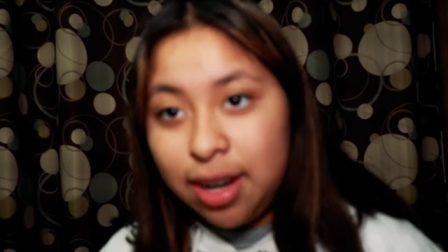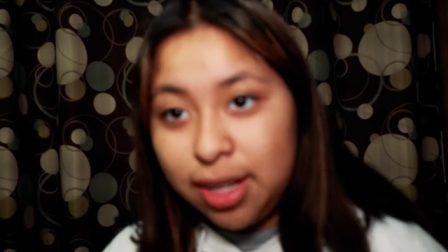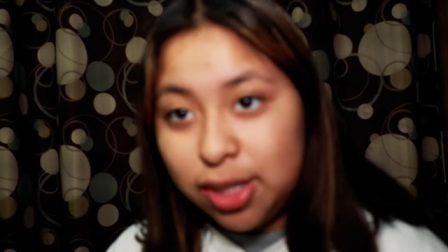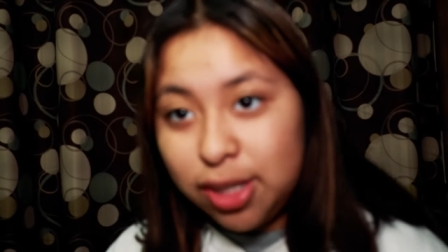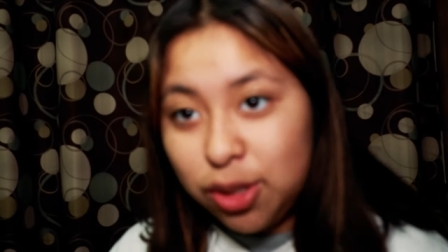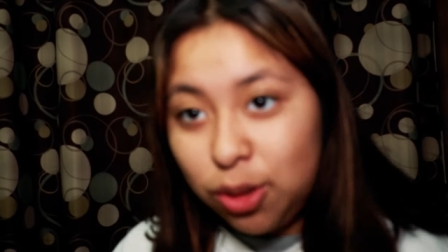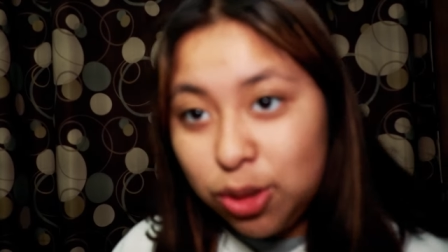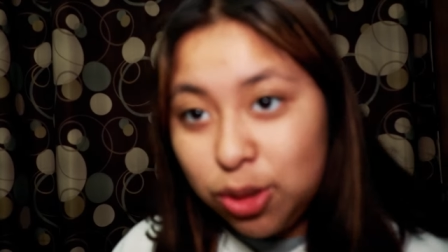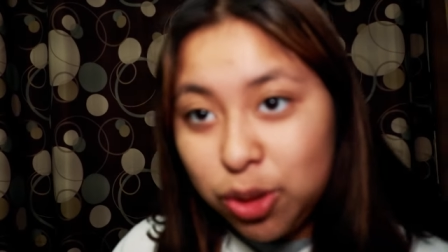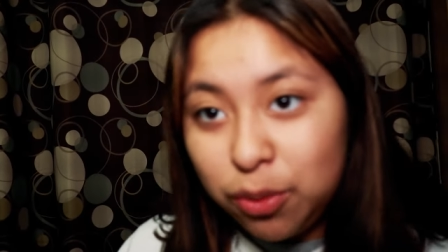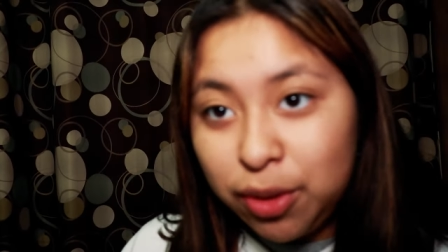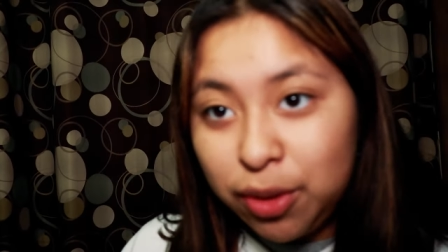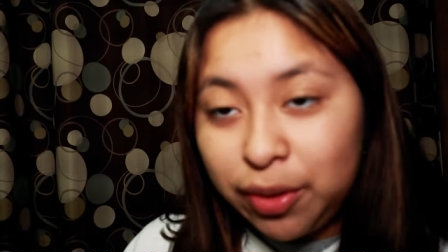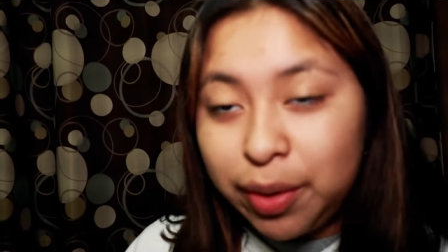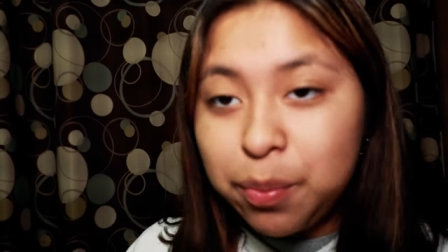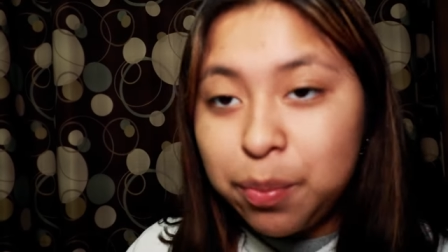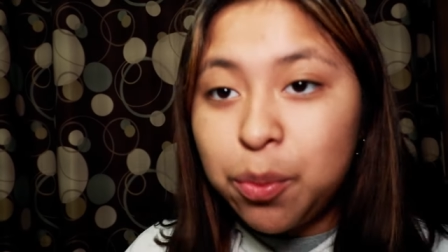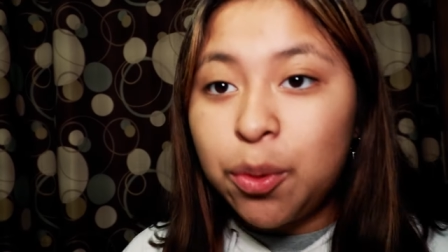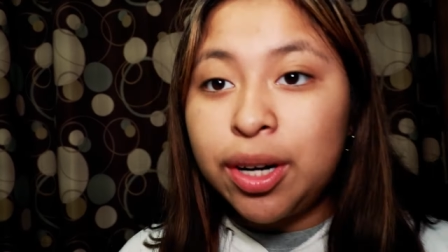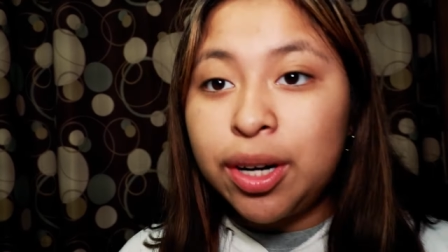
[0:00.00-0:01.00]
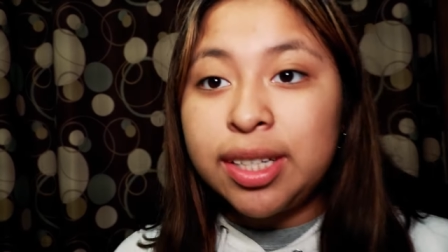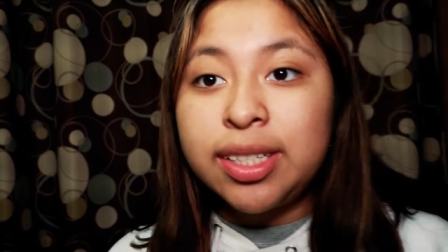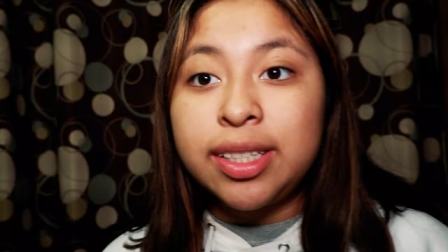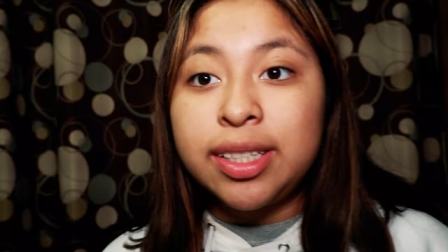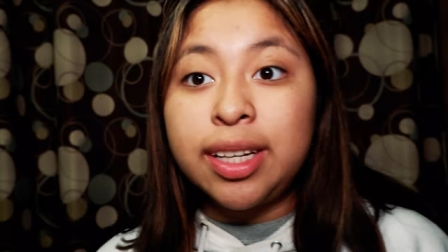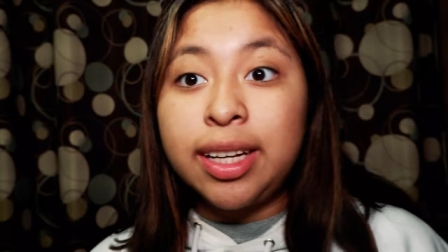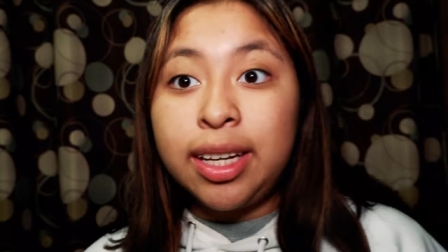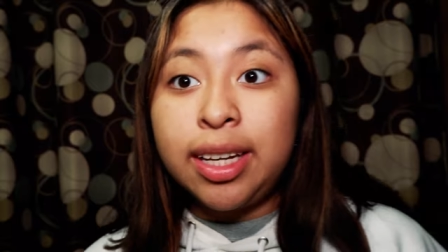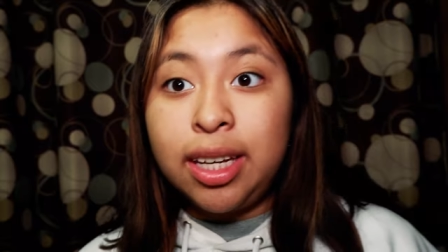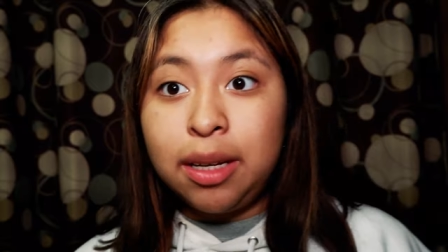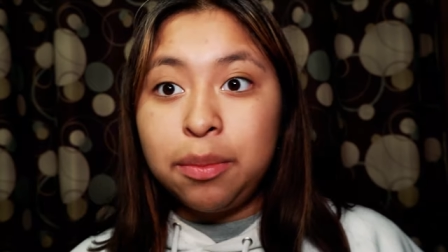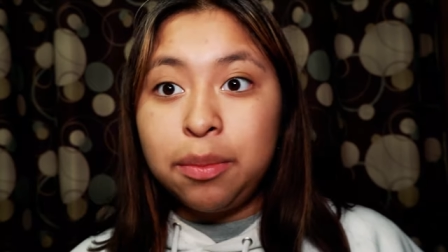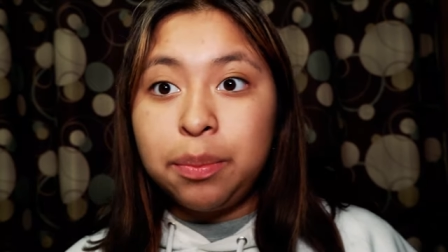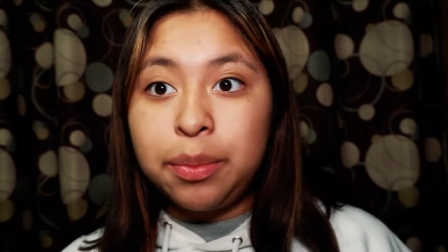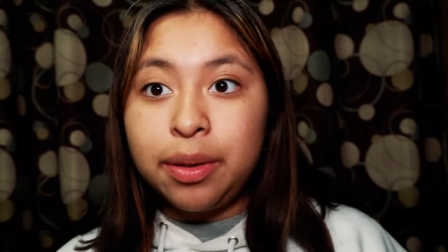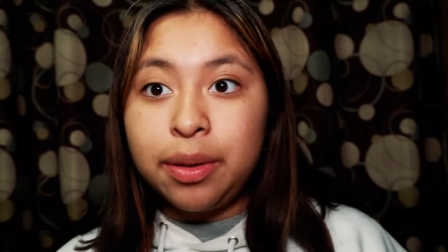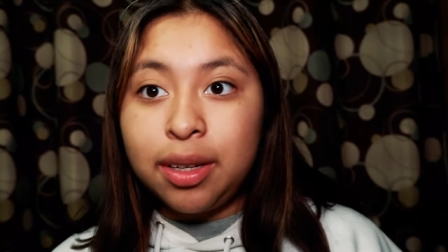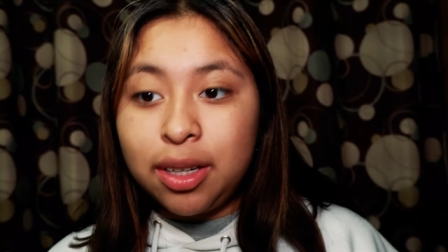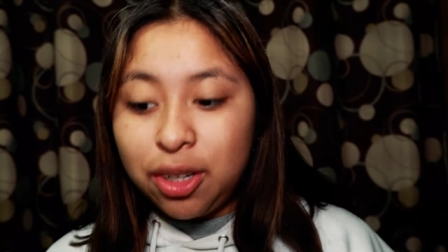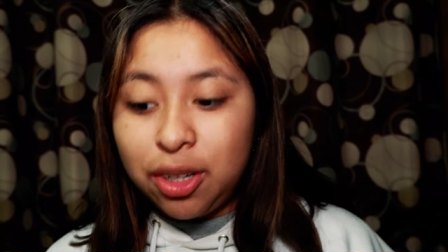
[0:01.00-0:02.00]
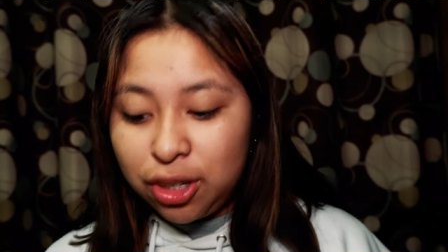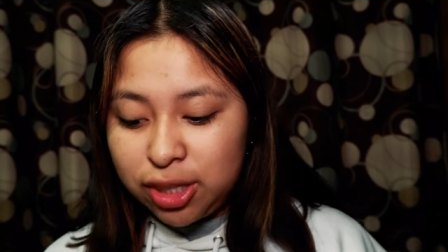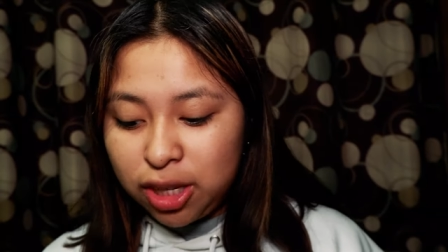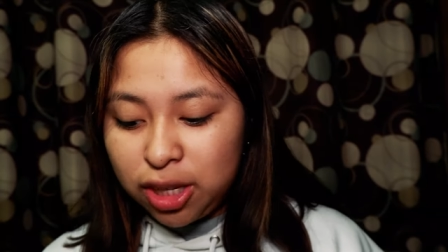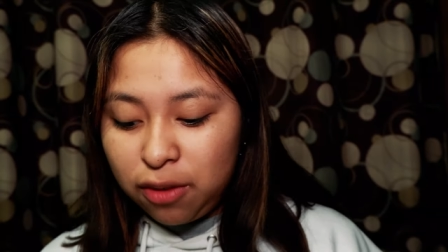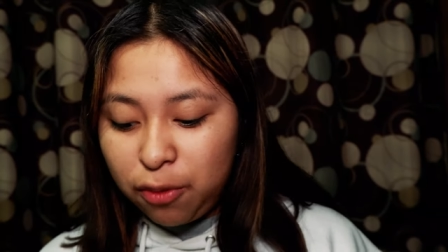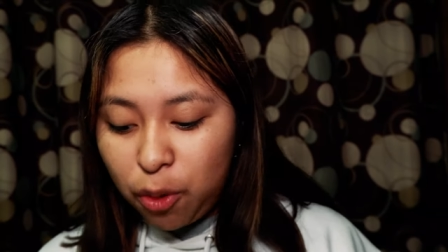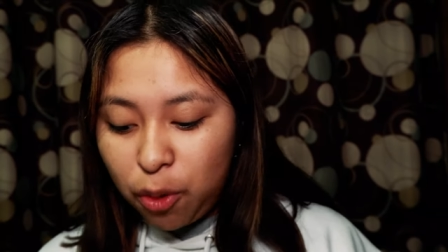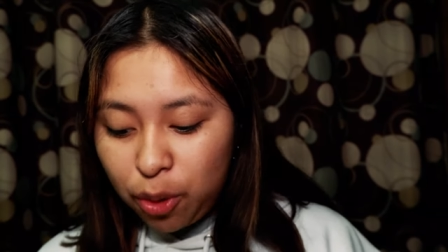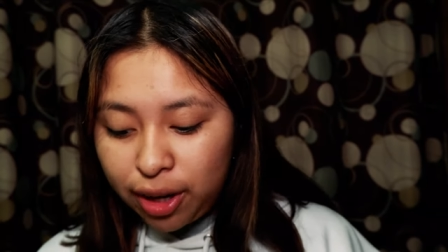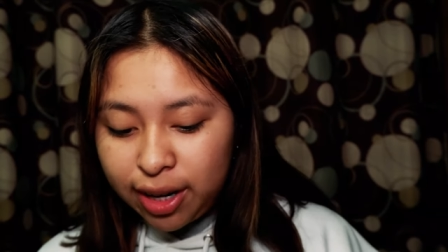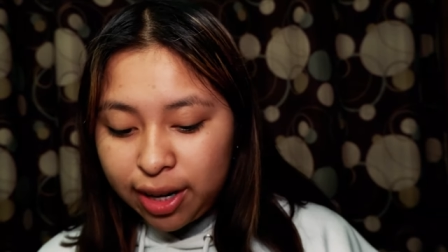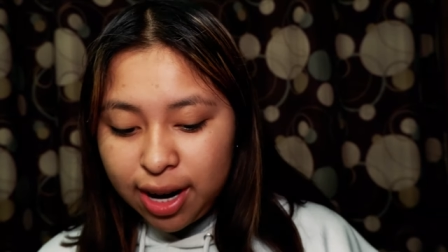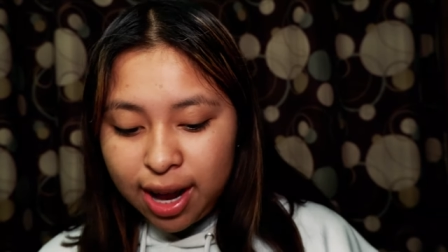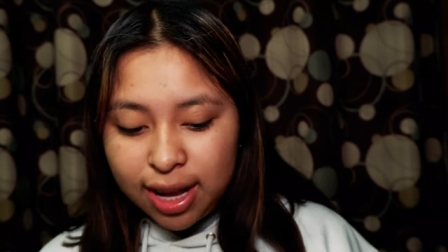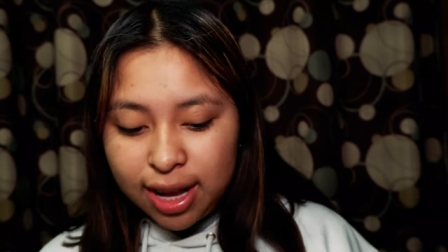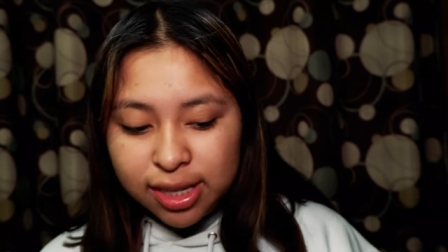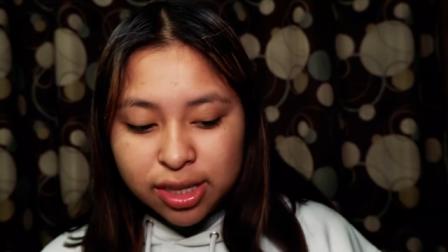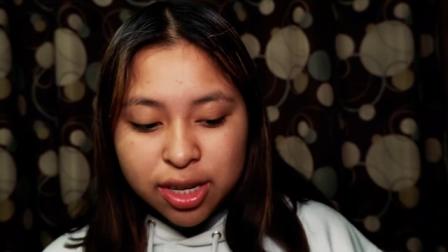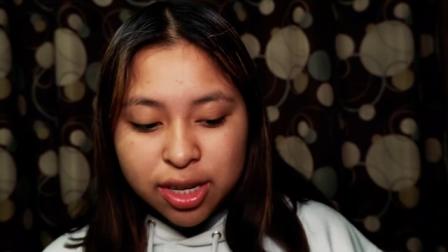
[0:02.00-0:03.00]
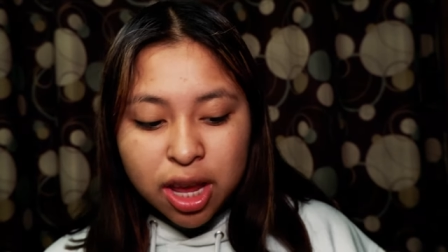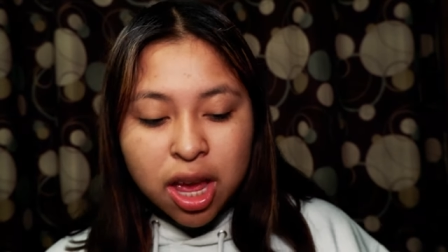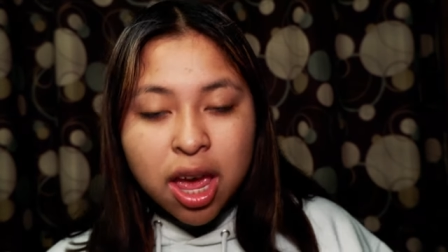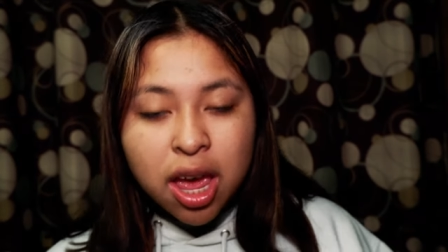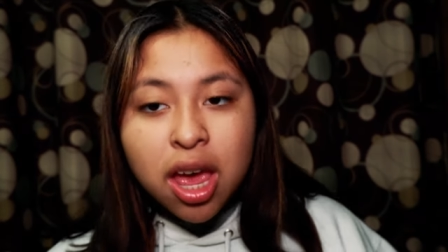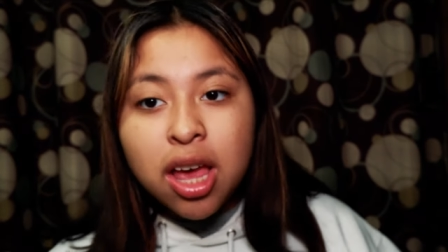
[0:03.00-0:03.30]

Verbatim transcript: and it's also very important to keep yourself organized